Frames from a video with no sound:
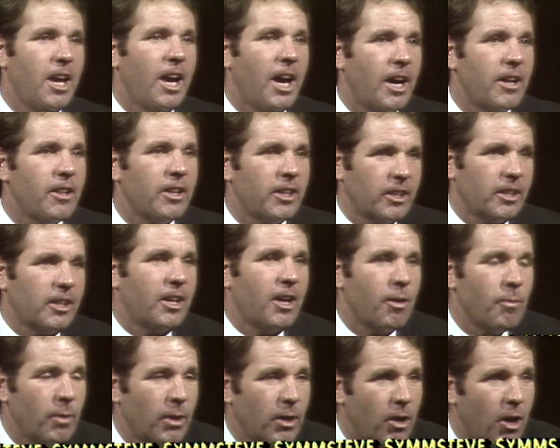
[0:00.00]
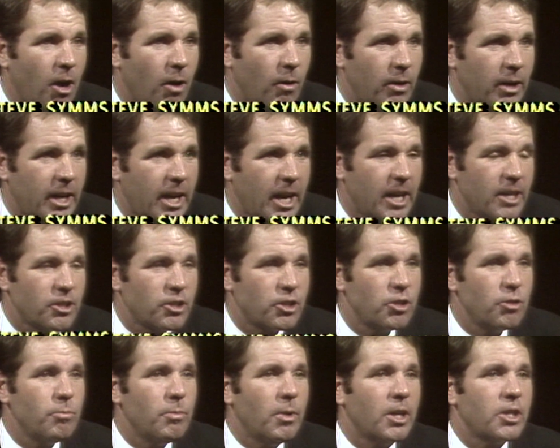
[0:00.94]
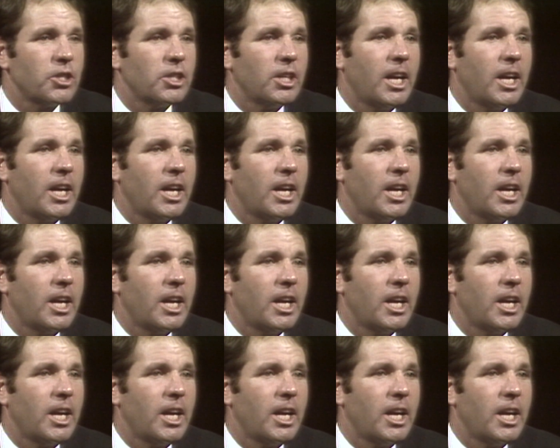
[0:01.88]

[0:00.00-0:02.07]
I think the government already has too much